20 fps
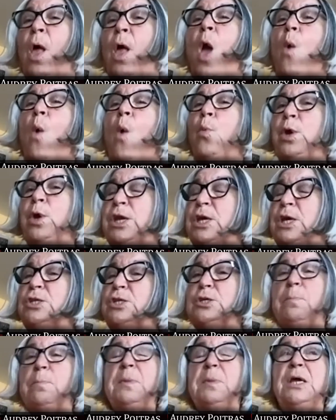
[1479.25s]
We need to
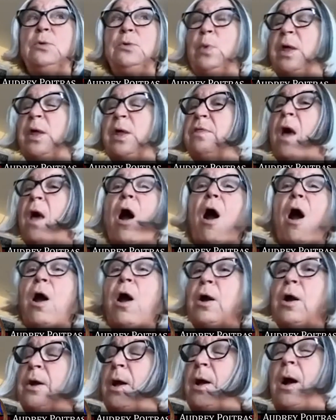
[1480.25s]
meet with
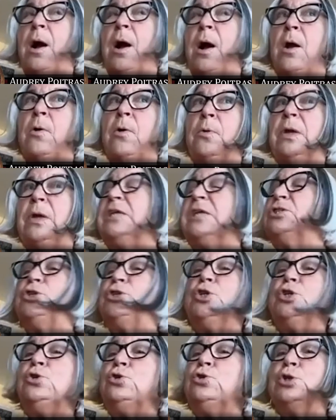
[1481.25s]
our
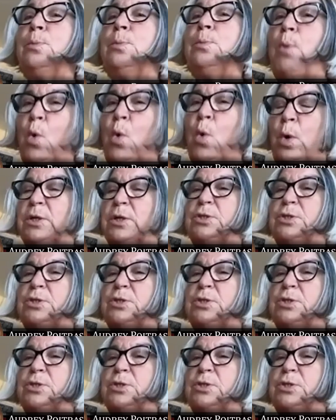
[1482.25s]
institution boards.